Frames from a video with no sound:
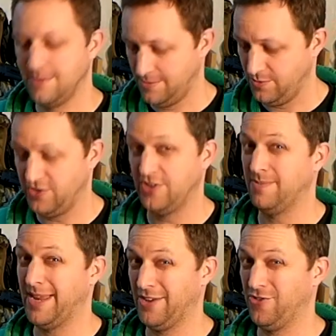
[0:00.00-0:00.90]
which is a
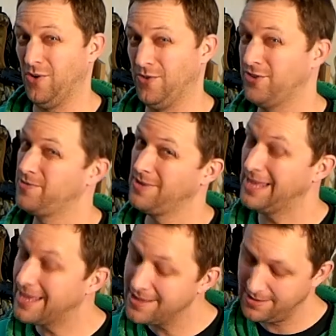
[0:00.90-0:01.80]
blank shot, which is
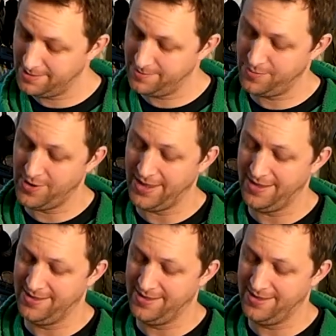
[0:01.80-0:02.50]
pretty,